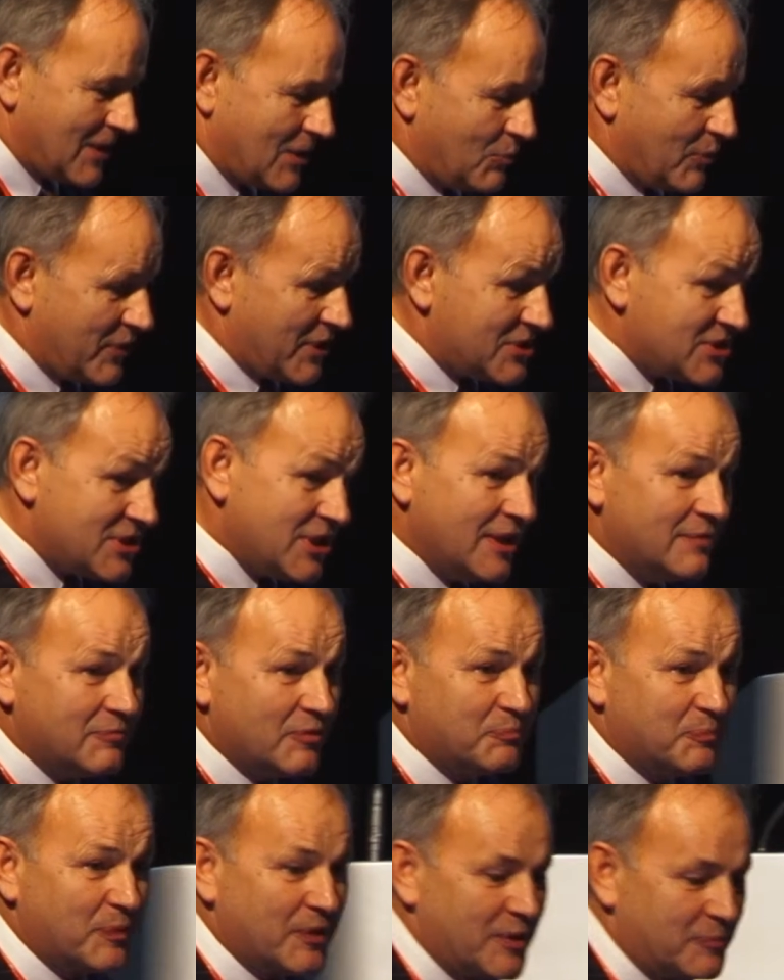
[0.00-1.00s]
with a team
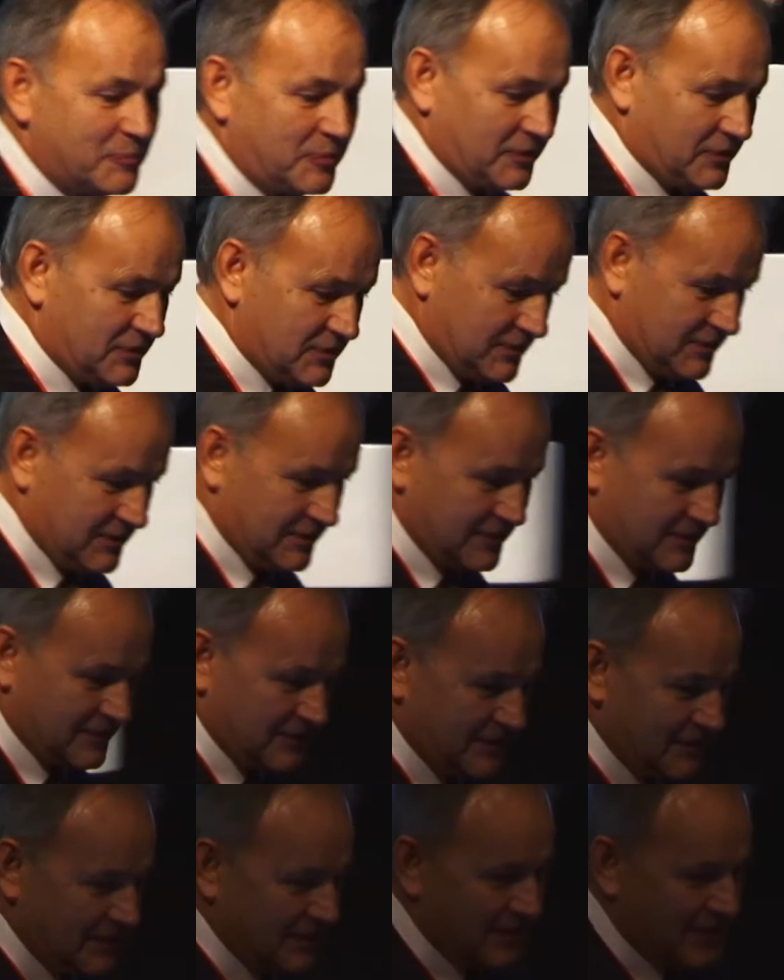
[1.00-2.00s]
of people.
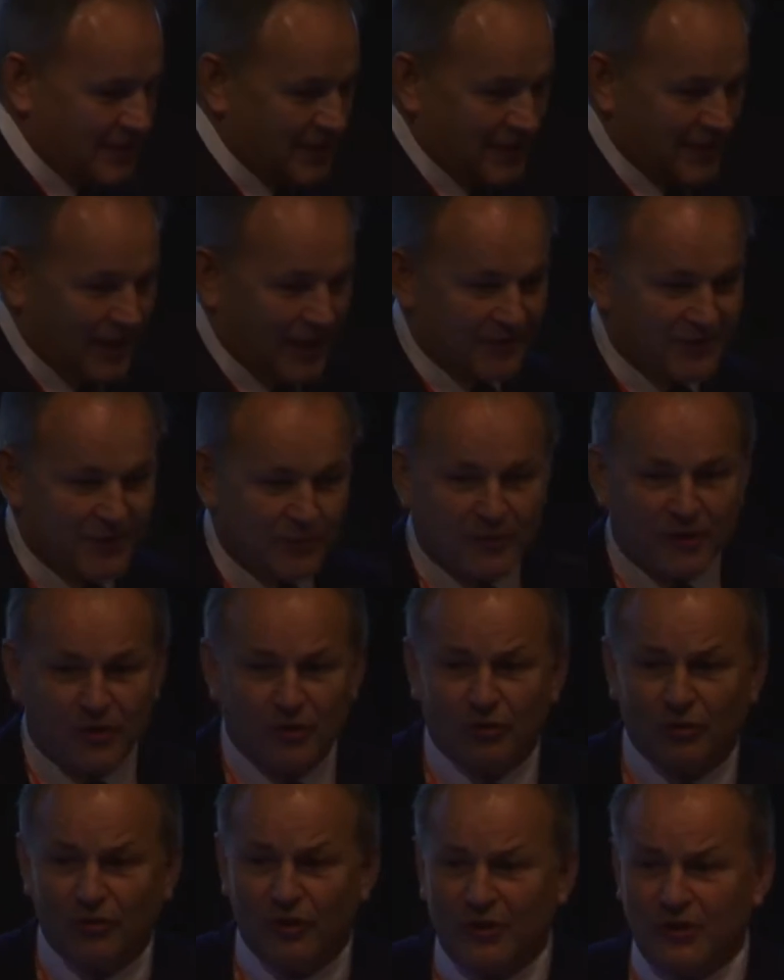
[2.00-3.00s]
I think we
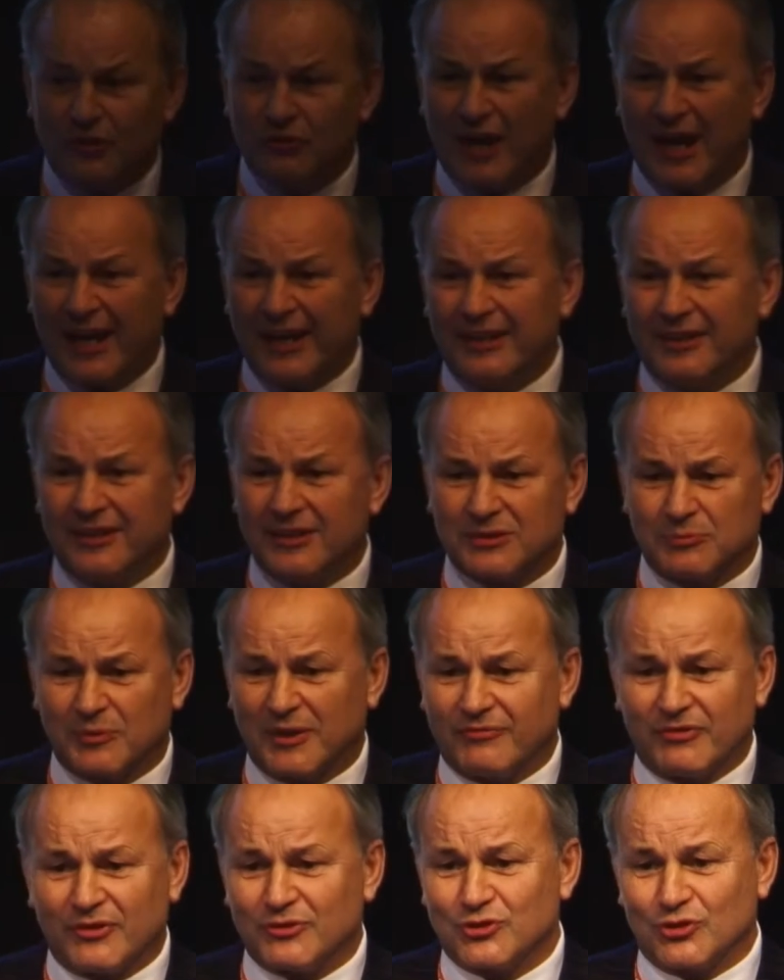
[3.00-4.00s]
call the grinders,
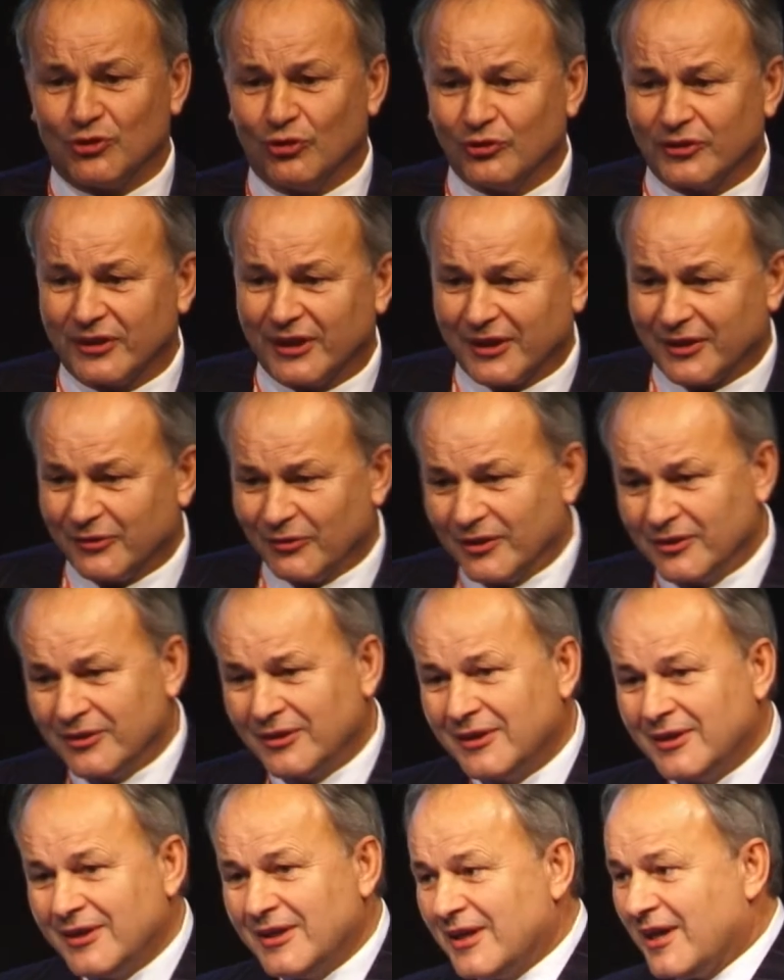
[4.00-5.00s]
whatever it's called earlier on.
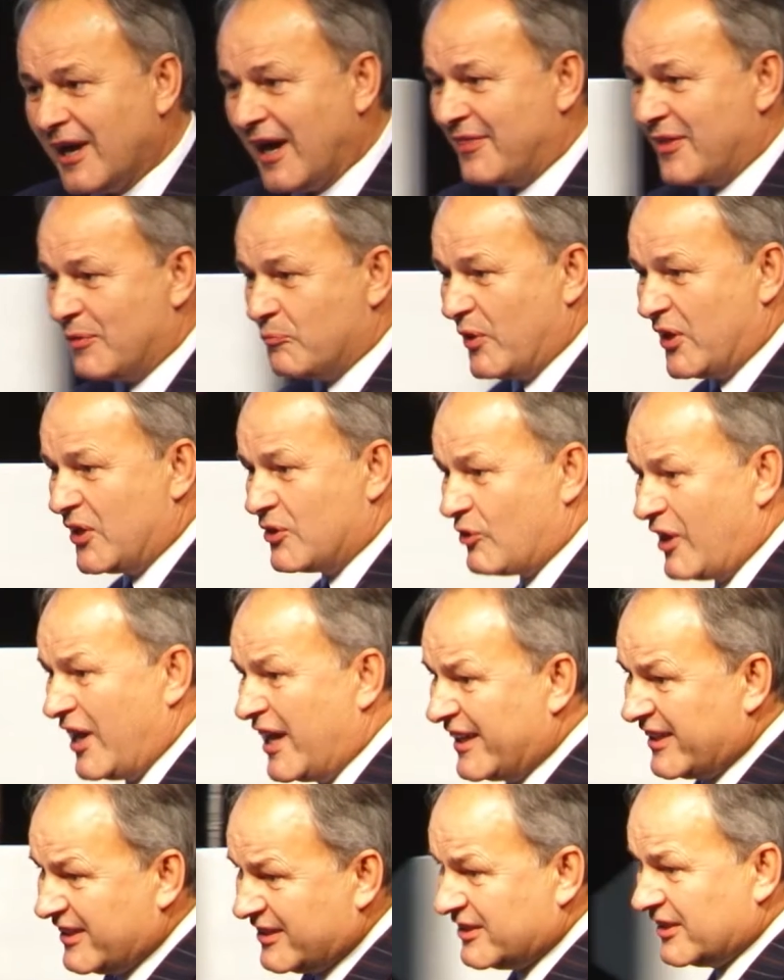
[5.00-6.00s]
I think we
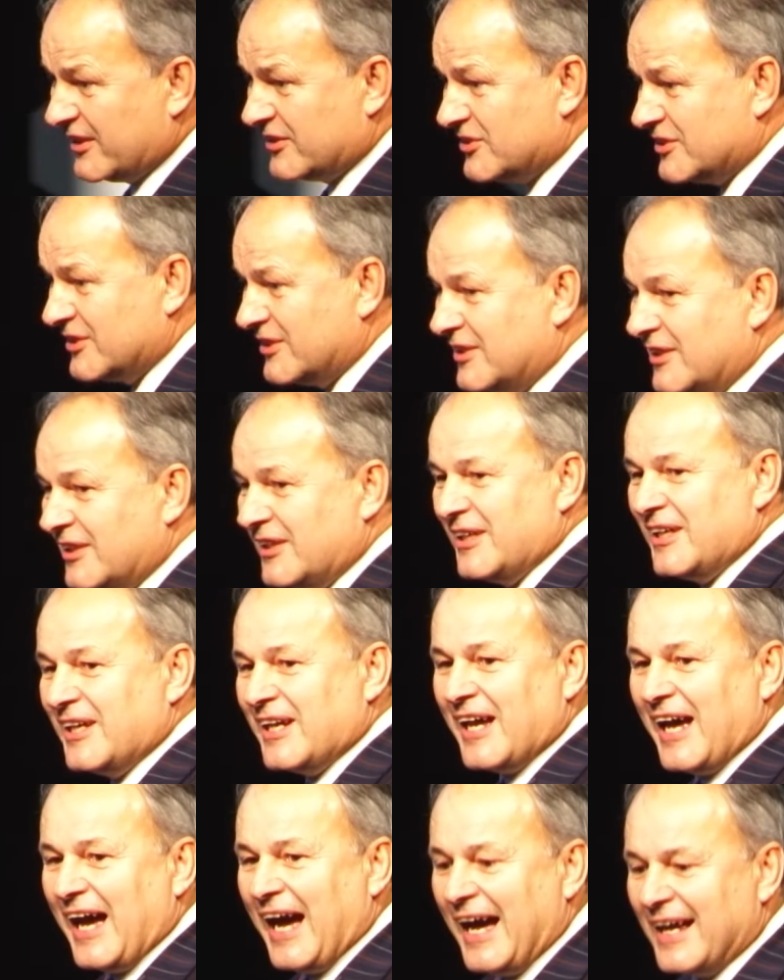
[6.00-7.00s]
grind it,
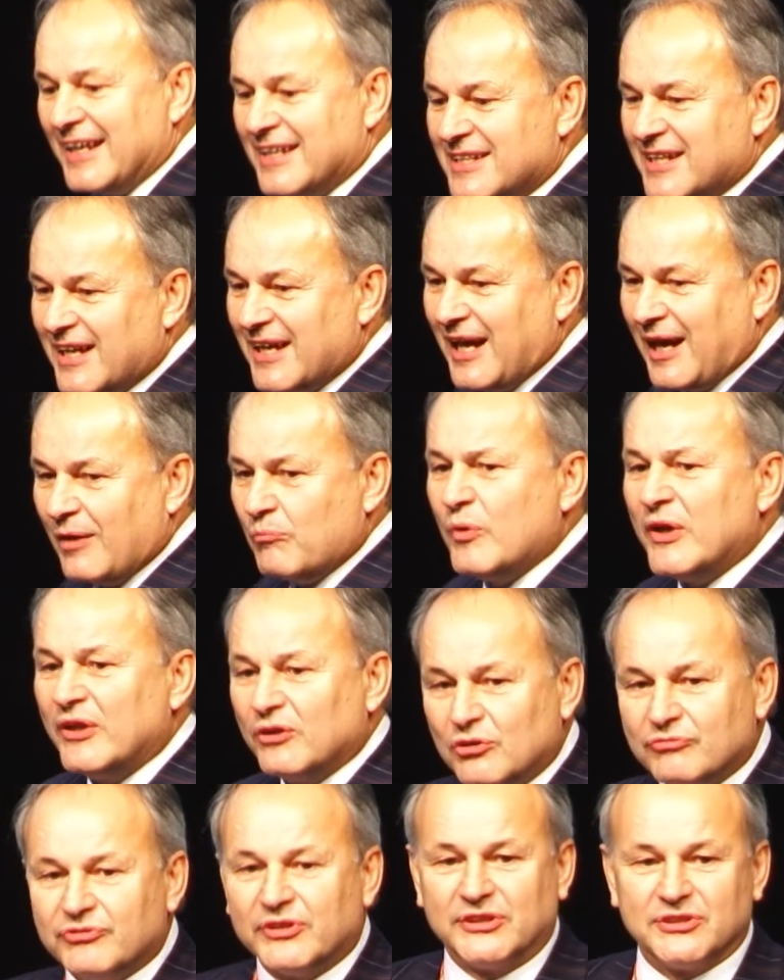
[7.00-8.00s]
and we
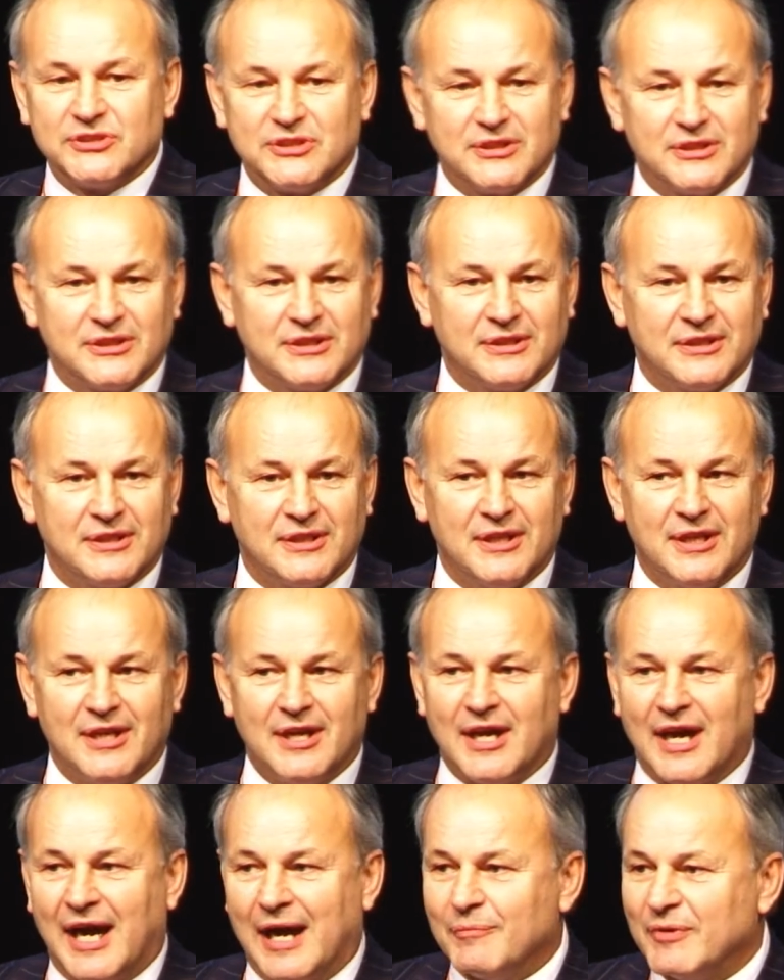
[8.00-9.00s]
love it.
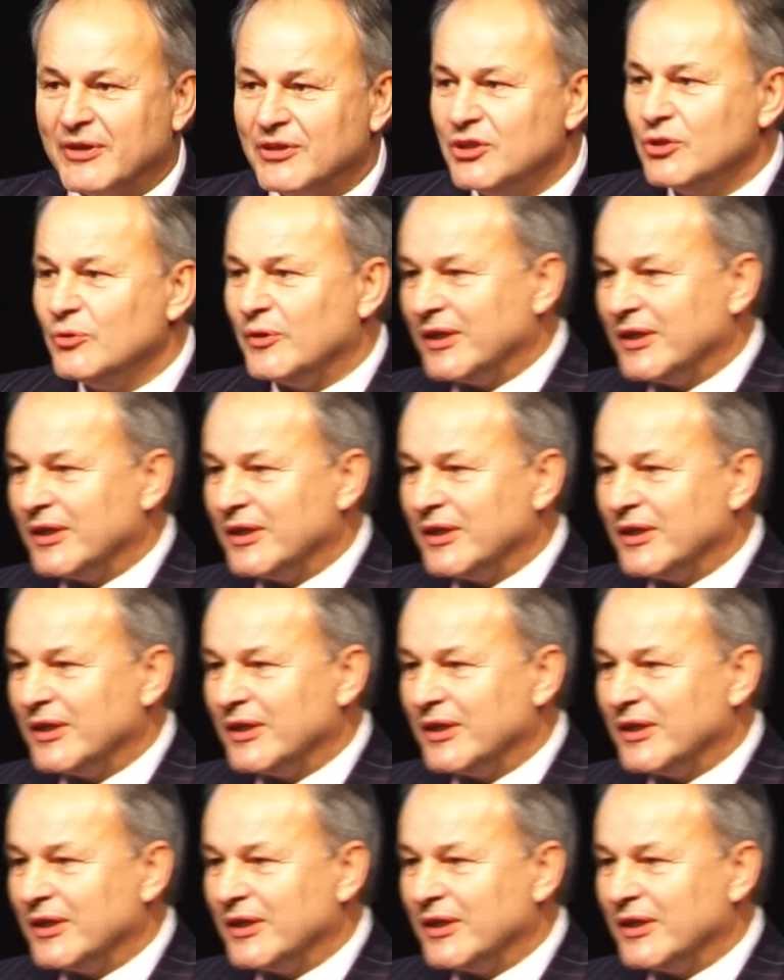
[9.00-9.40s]
And we do